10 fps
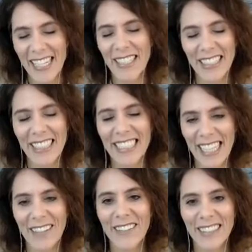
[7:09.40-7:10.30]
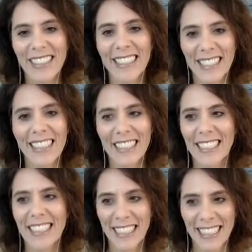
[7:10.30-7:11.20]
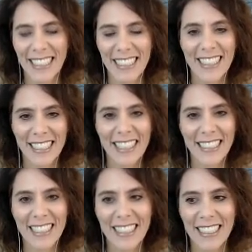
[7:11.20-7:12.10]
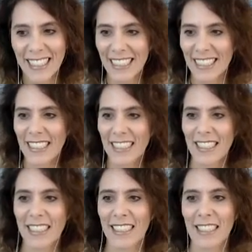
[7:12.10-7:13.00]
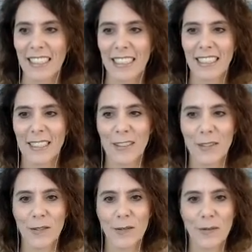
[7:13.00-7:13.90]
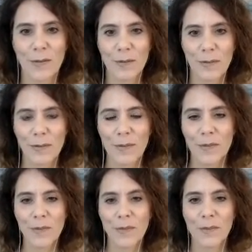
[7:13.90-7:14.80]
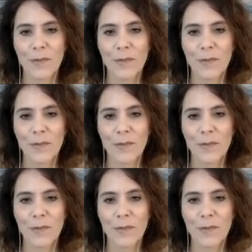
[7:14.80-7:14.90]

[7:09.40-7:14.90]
The person shown says nothing.